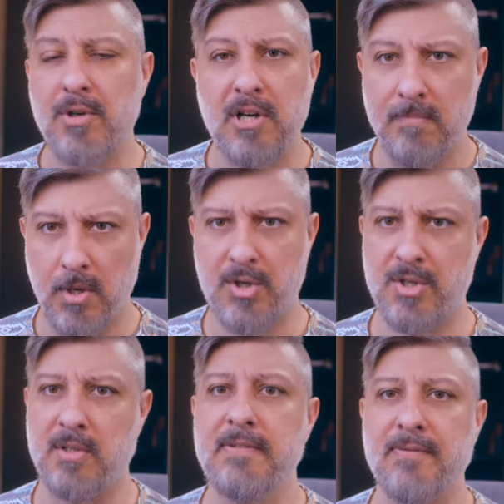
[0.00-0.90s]

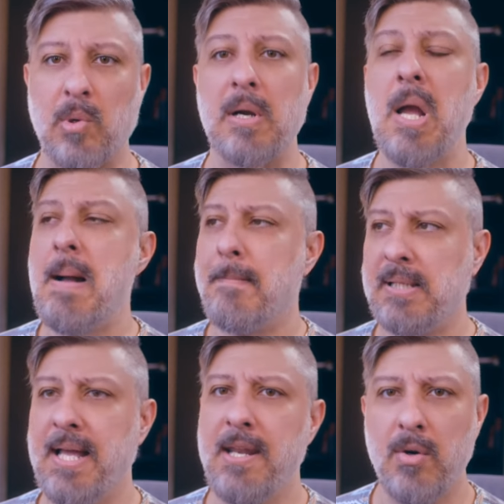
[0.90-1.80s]
commercial for
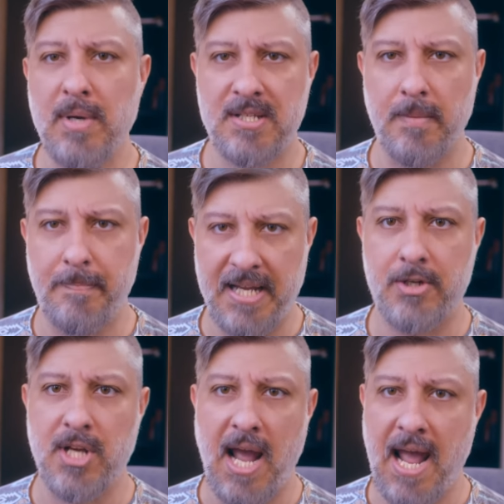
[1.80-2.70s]
Plato is a
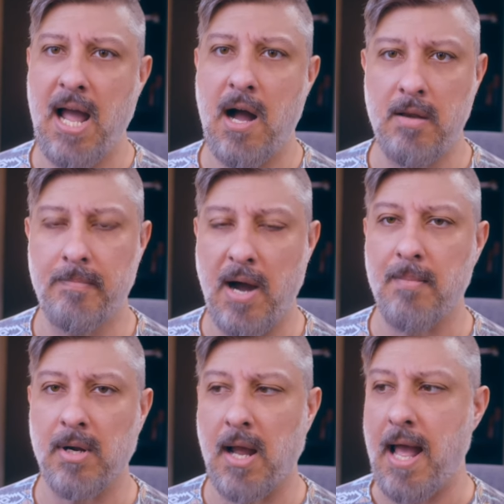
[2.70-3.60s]
Bitch, AI and
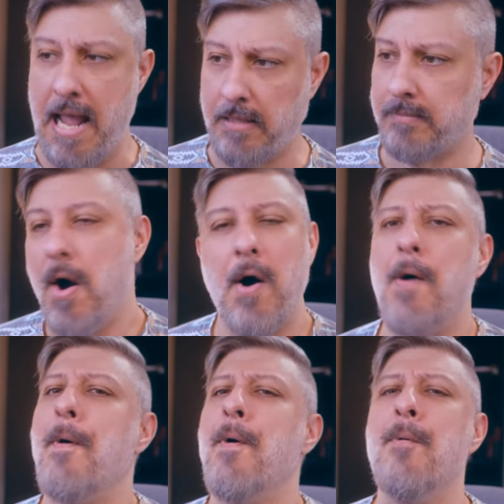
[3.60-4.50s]
Bomber Guy.
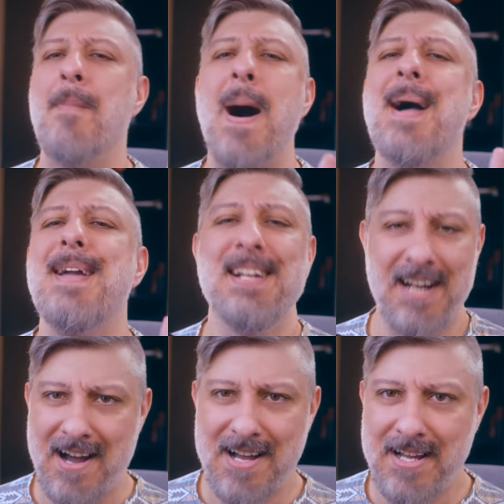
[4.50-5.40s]
Oh my
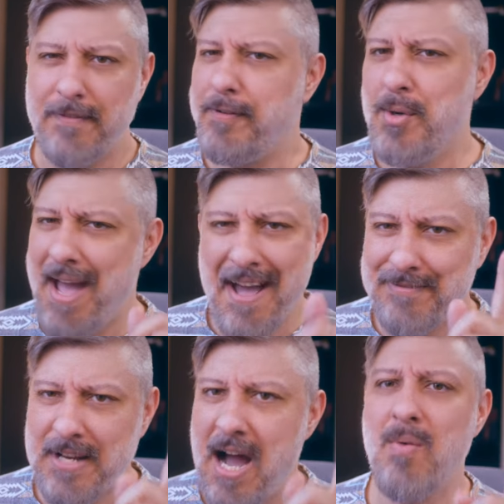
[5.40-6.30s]
God, if you
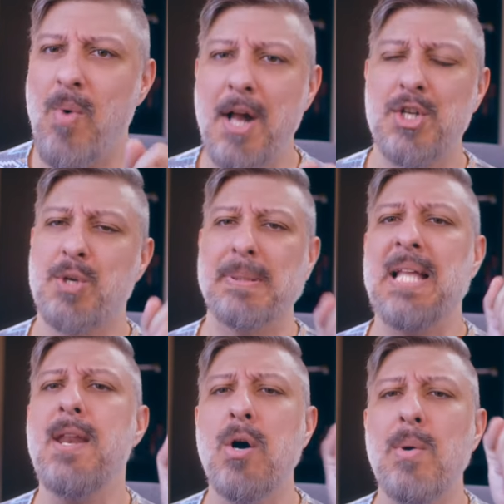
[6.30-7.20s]
have not watched
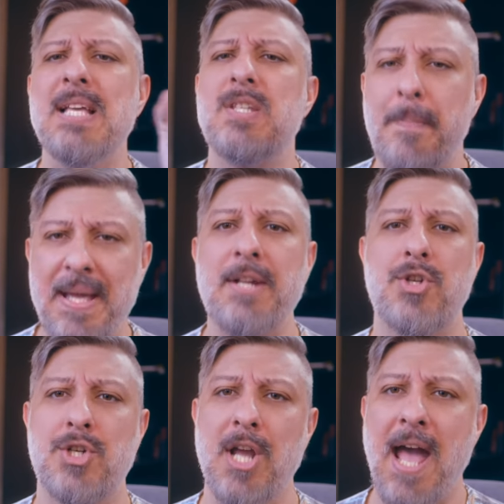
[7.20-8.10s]
Plato is a
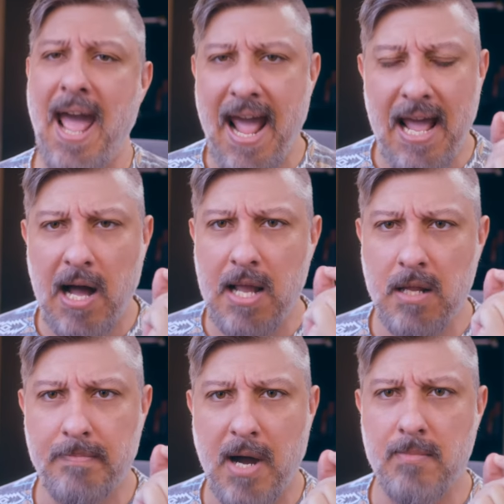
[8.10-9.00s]
Bitch, AI
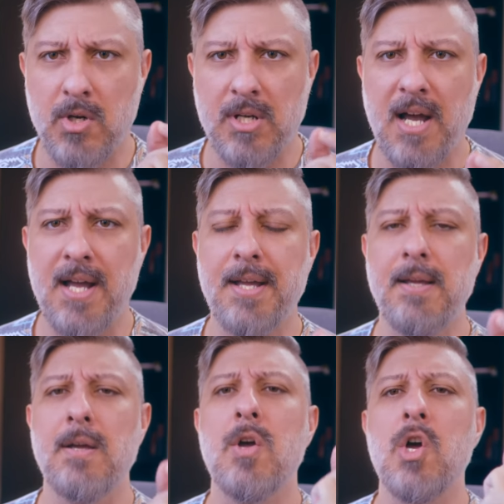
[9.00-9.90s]
and Bomber
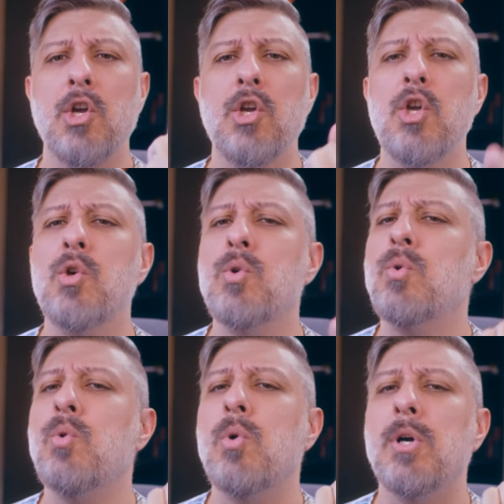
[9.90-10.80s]
Guy,
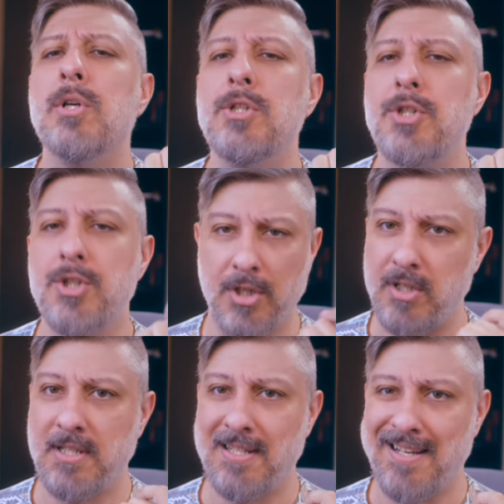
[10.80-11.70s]
you
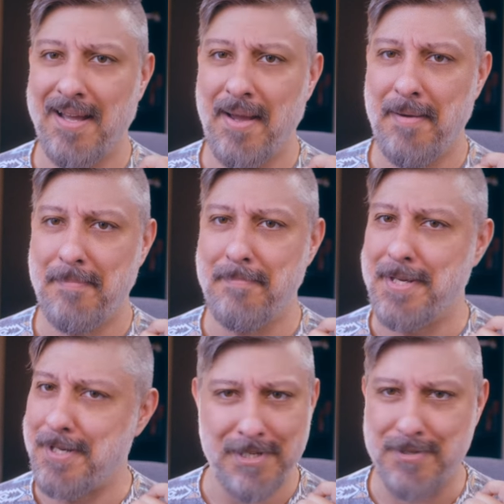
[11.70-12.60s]
should,
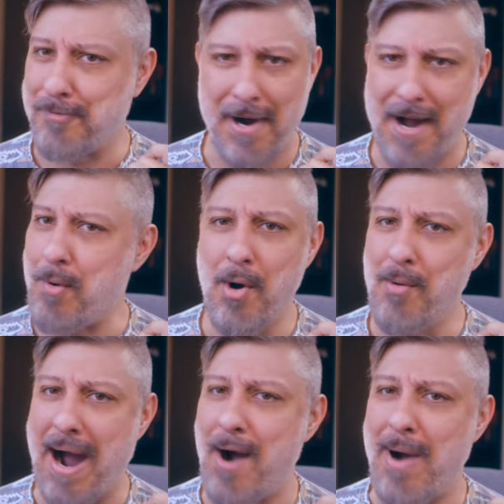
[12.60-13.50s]
because wow, oh,
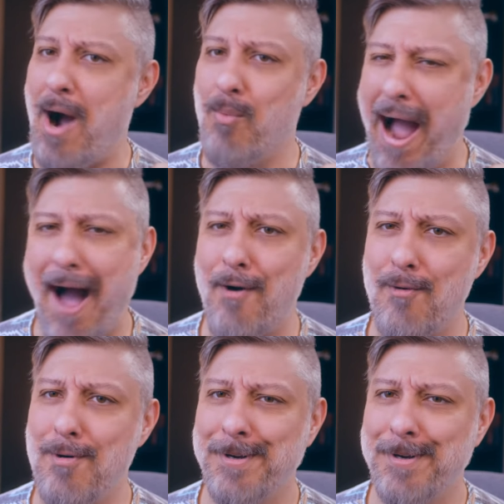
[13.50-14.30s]
wow, wow, wow.